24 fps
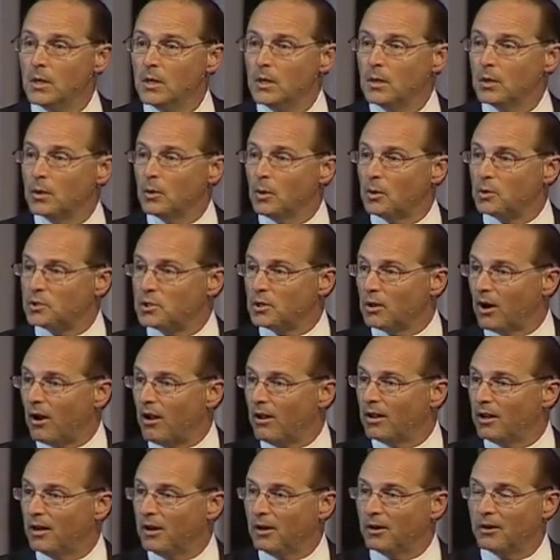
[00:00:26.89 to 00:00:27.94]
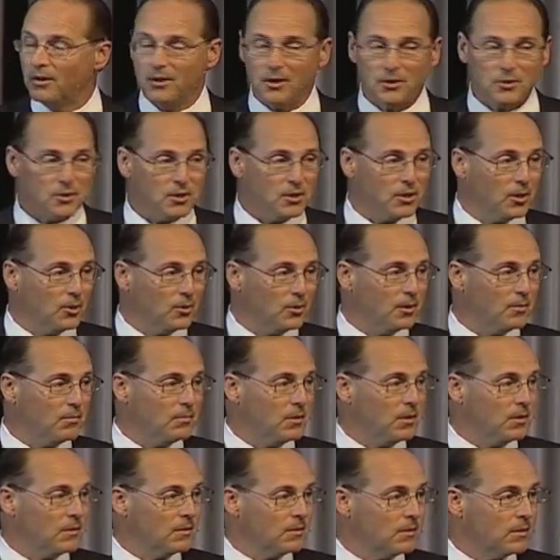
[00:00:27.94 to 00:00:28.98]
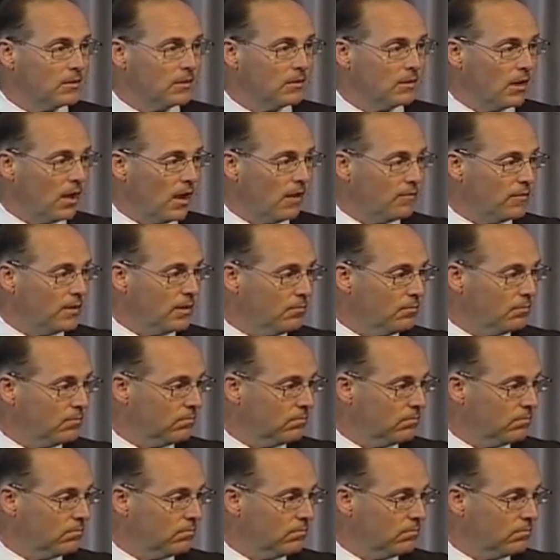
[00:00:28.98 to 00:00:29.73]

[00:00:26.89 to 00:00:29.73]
Of course, you're all here because you knew him and loved him,